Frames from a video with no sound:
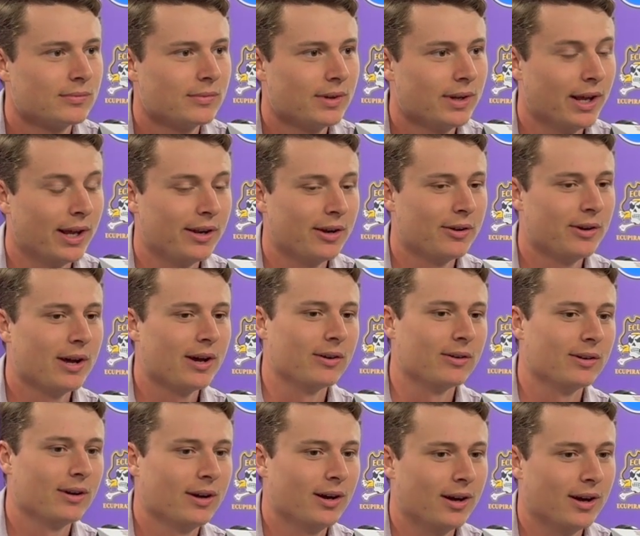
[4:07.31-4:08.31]
Yeah, no
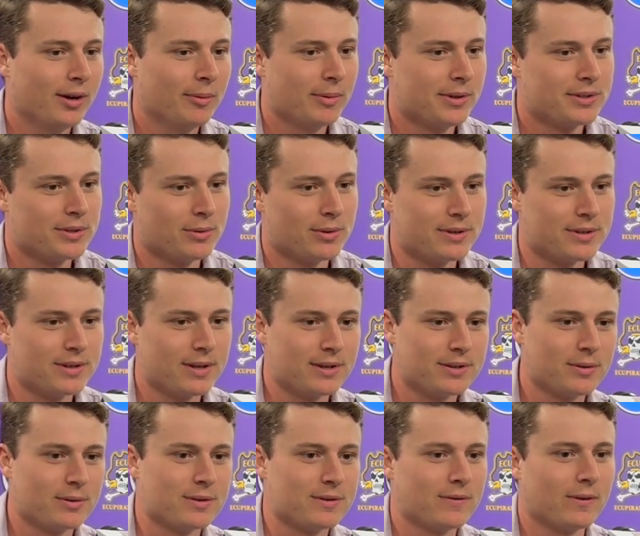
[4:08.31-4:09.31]
doubt. It's
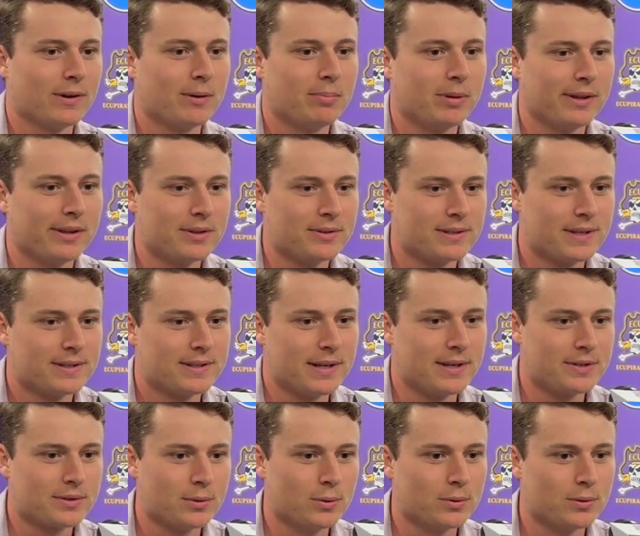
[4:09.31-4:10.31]
always fun to play those
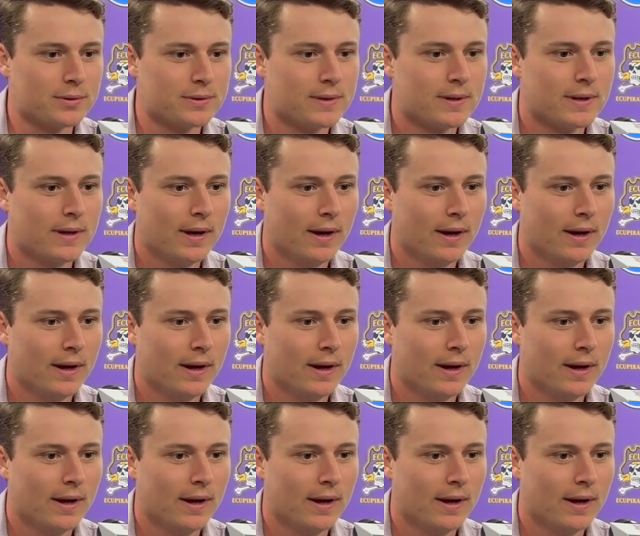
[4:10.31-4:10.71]
in-state schools.